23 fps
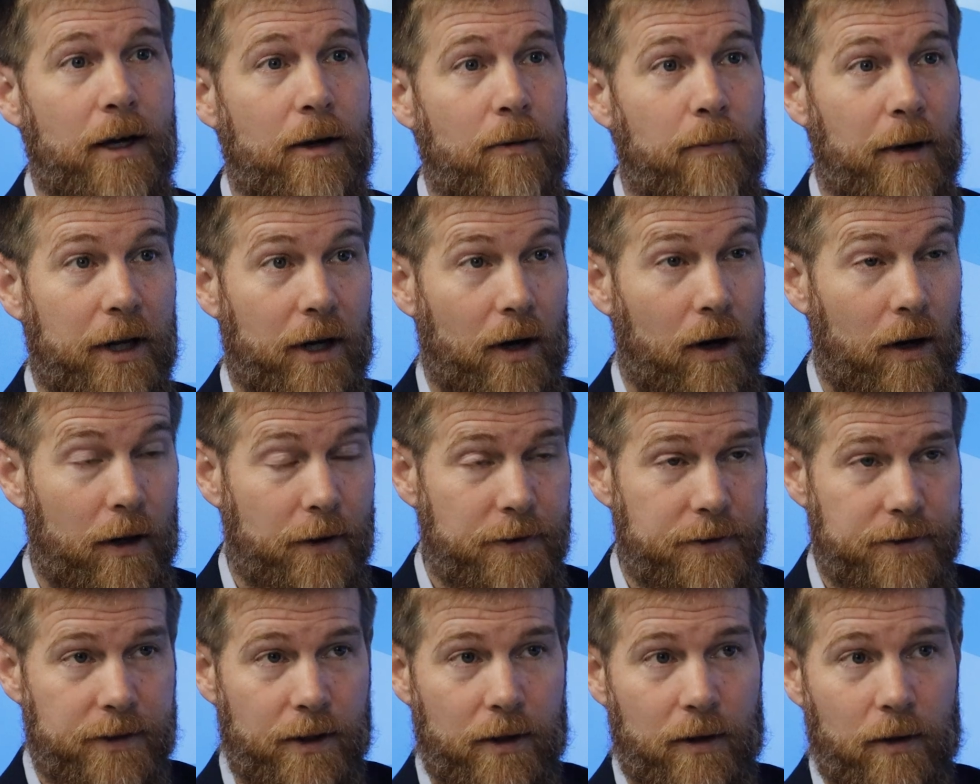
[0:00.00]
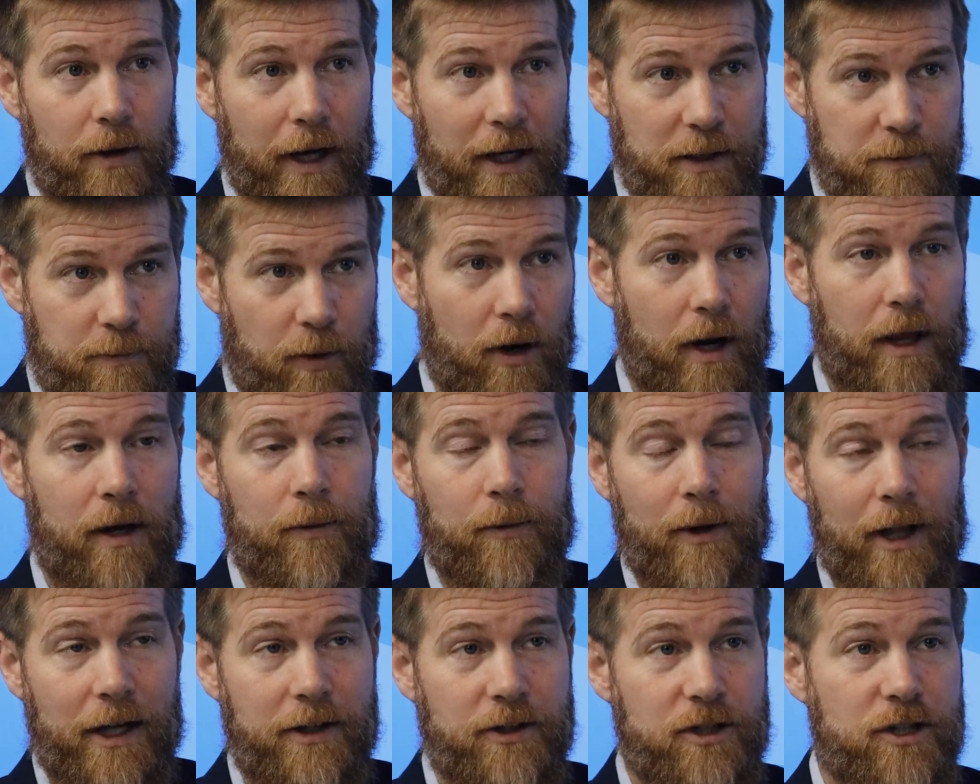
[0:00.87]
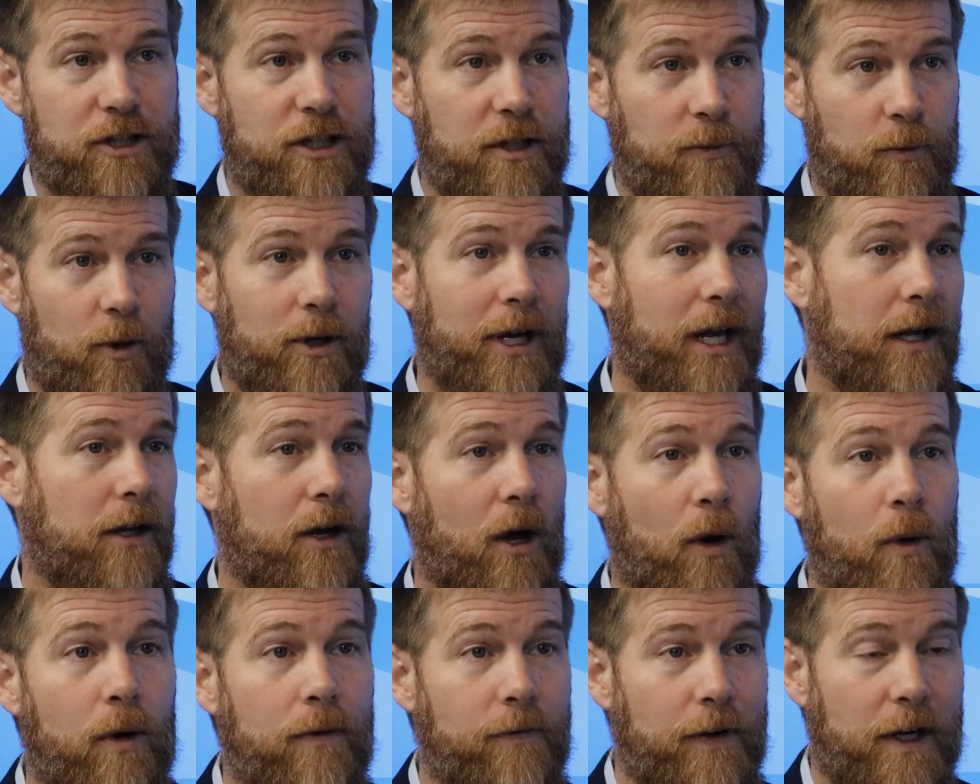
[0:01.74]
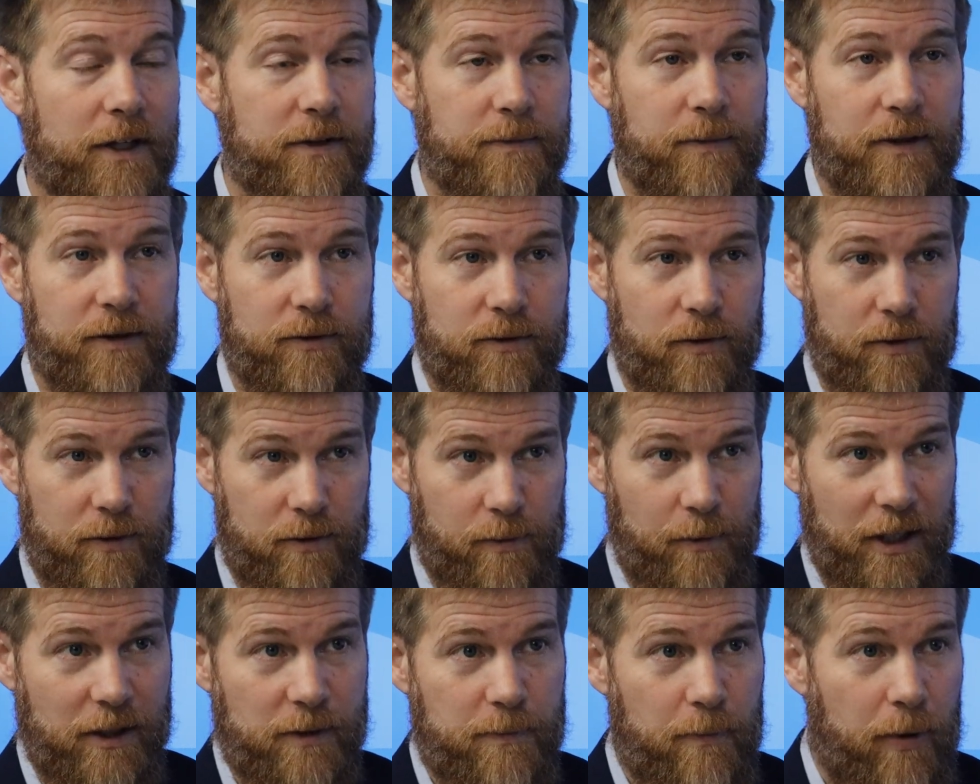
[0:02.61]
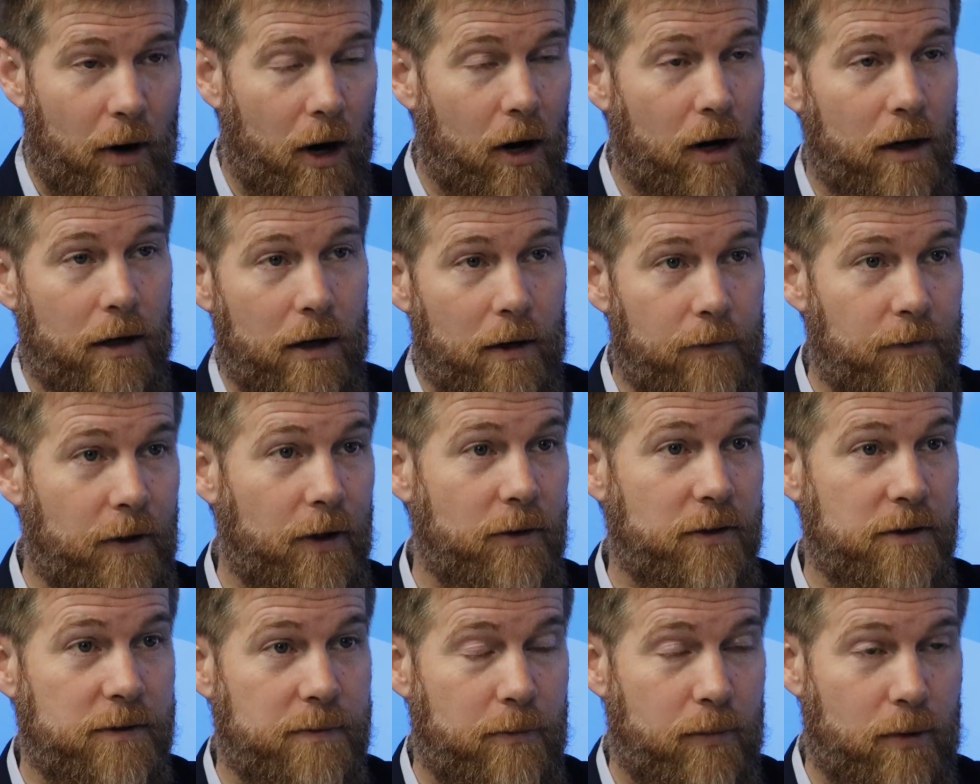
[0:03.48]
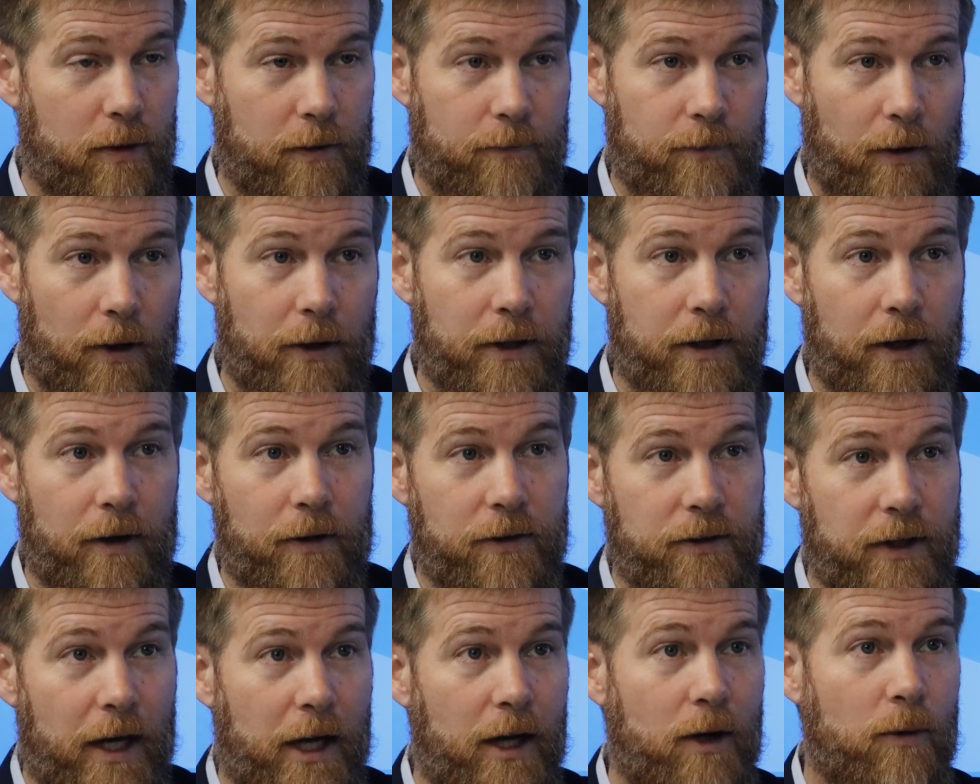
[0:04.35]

But also, as part of that relationship, we'll get co-investments, which means part of those portfolios